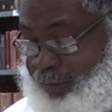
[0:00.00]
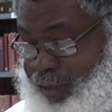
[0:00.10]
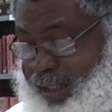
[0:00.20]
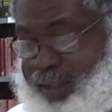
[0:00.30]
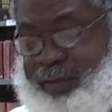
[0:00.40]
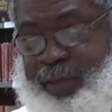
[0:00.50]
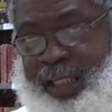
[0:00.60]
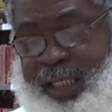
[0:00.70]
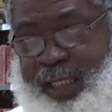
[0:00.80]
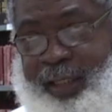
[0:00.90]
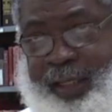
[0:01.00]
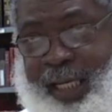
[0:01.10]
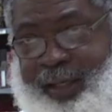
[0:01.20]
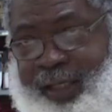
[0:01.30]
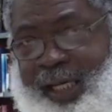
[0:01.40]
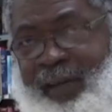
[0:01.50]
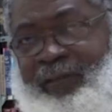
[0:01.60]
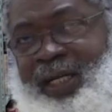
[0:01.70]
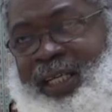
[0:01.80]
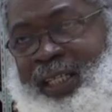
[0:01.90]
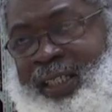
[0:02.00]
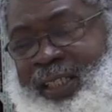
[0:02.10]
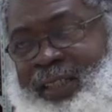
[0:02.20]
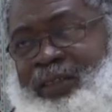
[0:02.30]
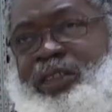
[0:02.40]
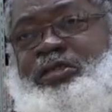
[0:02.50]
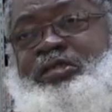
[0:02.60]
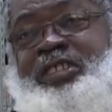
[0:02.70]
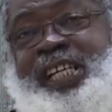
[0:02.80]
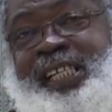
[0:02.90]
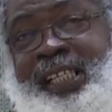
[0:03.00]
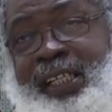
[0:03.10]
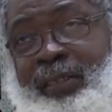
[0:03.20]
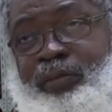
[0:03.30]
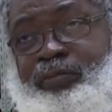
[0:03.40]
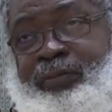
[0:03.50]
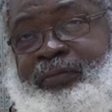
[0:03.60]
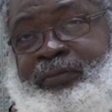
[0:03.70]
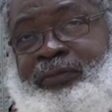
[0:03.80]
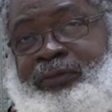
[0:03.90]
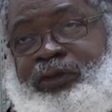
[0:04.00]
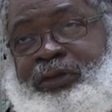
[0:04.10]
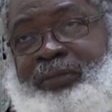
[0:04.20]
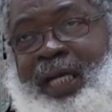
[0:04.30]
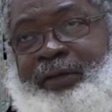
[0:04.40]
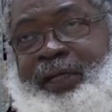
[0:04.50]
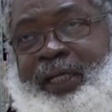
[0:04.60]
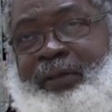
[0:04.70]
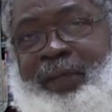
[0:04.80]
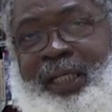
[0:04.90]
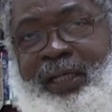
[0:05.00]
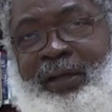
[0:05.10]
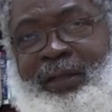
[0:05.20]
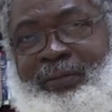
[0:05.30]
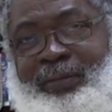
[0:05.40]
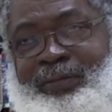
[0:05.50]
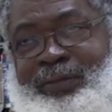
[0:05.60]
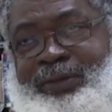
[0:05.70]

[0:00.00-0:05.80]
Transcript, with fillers: have said to me that they have learned to read by reading my column.